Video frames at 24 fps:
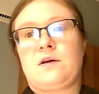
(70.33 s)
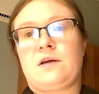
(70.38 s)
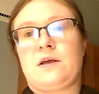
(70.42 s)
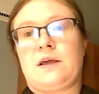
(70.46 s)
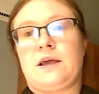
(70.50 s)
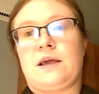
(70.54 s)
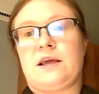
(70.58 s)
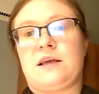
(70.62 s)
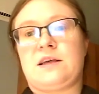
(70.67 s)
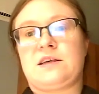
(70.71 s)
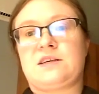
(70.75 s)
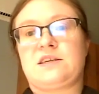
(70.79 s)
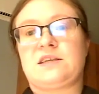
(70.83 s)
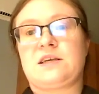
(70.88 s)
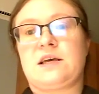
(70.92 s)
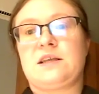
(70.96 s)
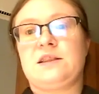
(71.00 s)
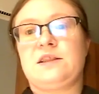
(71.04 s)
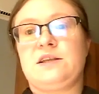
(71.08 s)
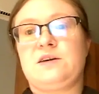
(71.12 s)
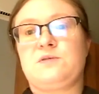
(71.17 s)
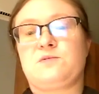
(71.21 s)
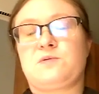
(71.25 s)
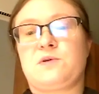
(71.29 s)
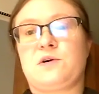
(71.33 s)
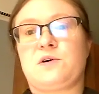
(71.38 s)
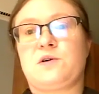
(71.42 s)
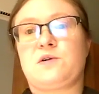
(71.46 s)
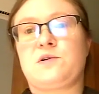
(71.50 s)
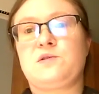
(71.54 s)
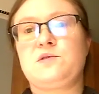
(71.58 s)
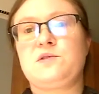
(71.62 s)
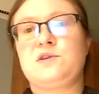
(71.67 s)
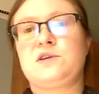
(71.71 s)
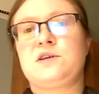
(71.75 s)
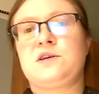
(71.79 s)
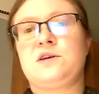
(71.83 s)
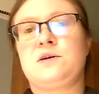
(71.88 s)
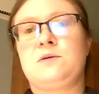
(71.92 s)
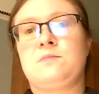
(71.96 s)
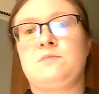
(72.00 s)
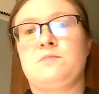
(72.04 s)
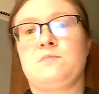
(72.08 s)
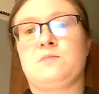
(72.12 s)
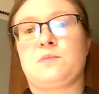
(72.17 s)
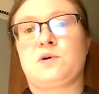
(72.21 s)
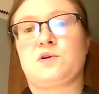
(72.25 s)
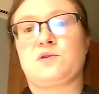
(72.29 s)
a Sunlit Rose,
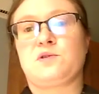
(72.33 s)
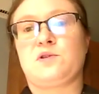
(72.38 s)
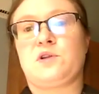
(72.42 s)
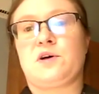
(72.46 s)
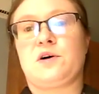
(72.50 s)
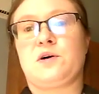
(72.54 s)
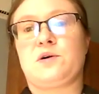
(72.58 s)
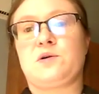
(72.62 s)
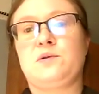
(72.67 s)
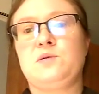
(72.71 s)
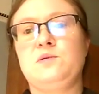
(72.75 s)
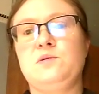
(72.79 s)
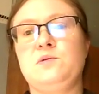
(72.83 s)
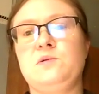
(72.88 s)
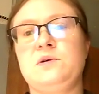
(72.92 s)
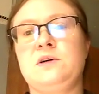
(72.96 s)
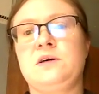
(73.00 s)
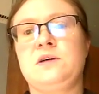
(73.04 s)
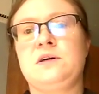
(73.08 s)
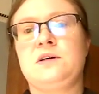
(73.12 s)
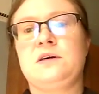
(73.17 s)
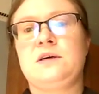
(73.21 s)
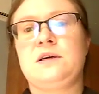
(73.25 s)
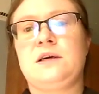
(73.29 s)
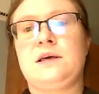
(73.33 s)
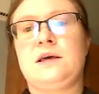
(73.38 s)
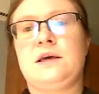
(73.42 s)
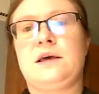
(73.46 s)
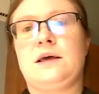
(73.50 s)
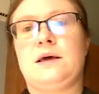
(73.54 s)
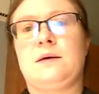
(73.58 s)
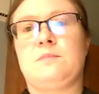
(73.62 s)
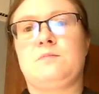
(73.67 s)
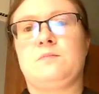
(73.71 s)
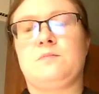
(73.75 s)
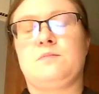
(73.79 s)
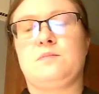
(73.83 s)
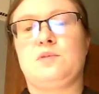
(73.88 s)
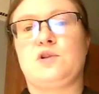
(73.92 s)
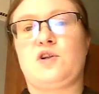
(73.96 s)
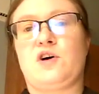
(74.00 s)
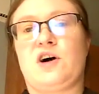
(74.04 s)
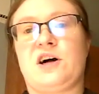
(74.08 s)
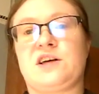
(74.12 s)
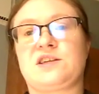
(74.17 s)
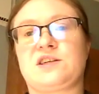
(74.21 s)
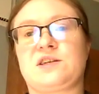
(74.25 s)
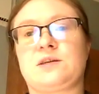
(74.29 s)
Merlot,
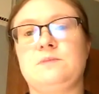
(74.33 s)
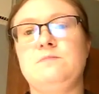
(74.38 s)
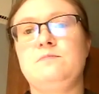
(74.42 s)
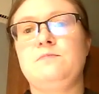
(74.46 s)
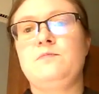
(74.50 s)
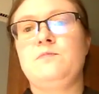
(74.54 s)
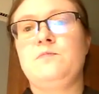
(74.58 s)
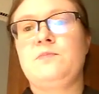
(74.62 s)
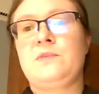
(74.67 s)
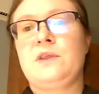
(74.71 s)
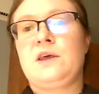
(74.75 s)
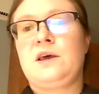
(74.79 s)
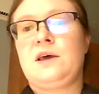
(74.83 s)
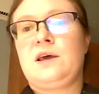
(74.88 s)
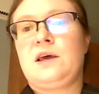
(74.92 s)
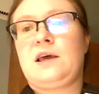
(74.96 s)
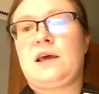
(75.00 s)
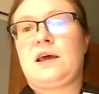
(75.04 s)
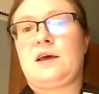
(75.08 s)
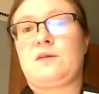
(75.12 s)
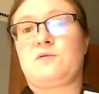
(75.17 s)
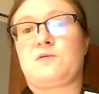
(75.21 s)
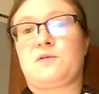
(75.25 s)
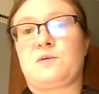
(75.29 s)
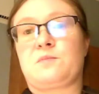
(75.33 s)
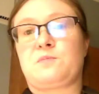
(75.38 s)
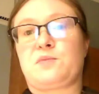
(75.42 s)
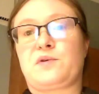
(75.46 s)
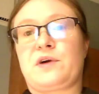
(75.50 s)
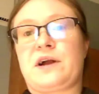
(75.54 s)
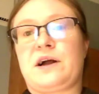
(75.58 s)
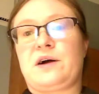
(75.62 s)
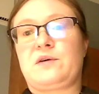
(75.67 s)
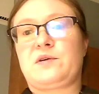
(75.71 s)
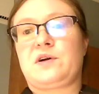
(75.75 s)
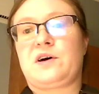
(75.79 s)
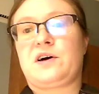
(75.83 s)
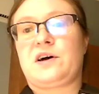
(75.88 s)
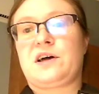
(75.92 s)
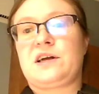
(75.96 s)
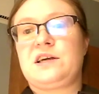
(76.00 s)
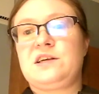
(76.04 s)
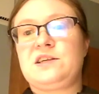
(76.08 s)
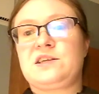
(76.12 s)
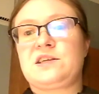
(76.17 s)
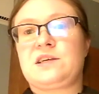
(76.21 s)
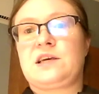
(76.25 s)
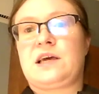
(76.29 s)
Blossom. And for brown
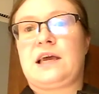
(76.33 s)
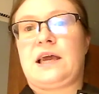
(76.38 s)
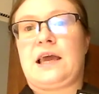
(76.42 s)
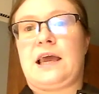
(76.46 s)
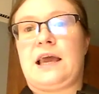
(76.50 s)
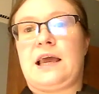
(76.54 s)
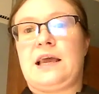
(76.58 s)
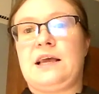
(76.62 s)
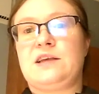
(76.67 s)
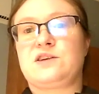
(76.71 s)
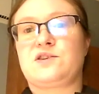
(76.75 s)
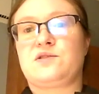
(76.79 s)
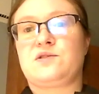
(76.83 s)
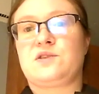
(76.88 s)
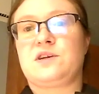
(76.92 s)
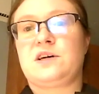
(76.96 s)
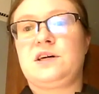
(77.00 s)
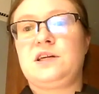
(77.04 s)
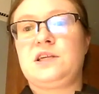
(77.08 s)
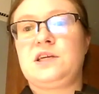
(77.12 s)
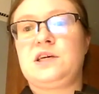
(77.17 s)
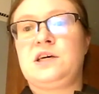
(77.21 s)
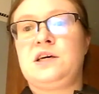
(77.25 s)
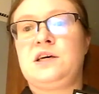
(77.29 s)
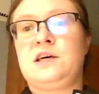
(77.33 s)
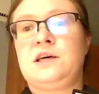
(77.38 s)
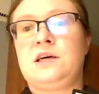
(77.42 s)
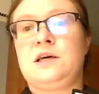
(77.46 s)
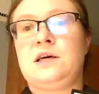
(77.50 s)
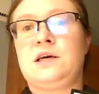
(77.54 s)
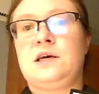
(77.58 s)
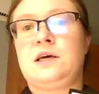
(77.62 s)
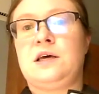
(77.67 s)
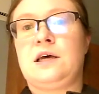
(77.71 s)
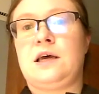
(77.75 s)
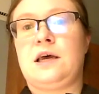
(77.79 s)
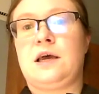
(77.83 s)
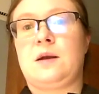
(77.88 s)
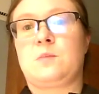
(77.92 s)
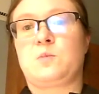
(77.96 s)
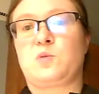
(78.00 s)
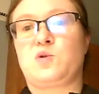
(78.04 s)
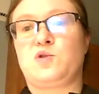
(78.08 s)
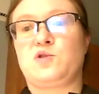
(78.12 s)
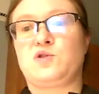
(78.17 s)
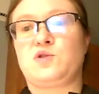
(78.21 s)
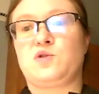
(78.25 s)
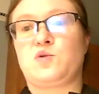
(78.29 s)
eyes, a Hazelnut,
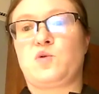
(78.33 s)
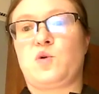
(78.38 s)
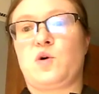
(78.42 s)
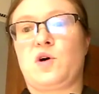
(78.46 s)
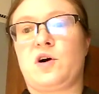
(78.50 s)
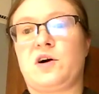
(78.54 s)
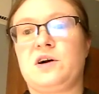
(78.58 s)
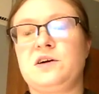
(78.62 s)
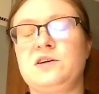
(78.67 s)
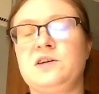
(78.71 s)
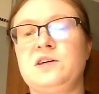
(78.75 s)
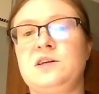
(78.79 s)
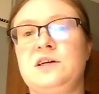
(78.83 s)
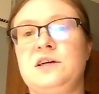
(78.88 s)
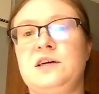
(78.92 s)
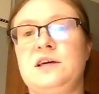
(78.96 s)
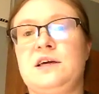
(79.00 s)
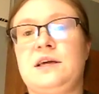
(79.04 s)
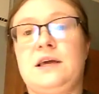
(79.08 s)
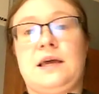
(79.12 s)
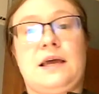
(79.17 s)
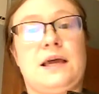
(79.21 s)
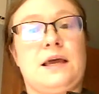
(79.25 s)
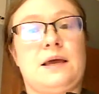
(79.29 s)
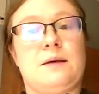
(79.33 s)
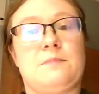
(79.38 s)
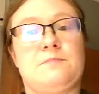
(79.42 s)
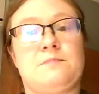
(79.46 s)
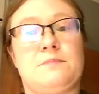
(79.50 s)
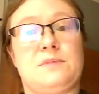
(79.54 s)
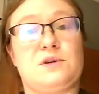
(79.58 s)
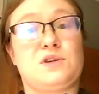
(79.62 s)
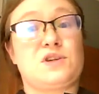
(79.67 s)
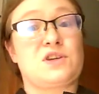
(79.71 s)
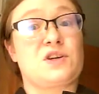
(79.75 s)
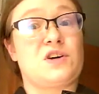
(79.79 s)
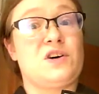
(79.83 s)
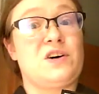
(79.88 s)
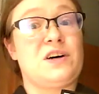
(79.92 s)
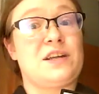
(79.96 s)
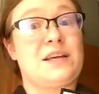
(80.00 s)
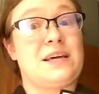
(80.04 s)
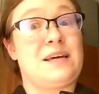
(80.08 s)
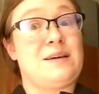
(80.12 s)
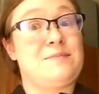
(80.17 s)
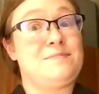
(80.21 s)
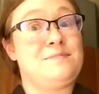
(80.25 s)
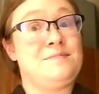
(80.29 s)
Emerald Noir, and
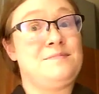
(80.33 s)
Biscotti.